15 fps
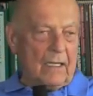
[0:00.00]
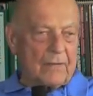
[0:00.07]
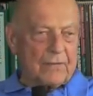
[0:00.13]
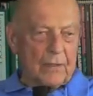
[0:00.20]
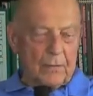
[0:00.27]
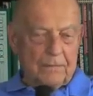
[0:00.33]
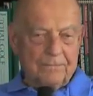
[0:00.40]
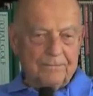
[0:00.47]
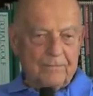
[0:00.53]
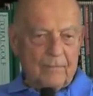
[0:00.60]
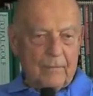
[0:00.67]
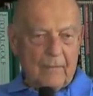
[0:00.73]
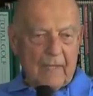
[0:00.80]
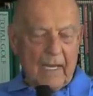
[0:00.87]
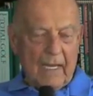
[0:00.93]
So,
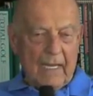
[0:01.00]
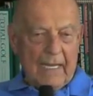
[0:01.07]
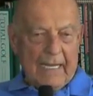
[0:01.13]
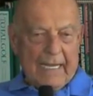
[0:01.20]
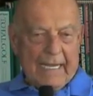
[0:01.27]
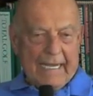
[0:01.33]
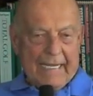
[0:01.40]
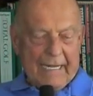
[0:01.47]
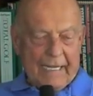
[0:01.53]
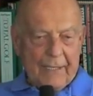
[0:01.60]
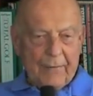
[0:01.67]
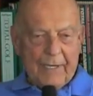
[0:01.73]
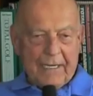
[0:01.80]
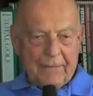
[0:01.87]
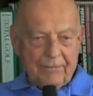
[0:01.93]
at
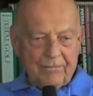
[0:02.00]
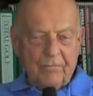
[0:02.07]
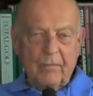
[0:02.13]
any rate,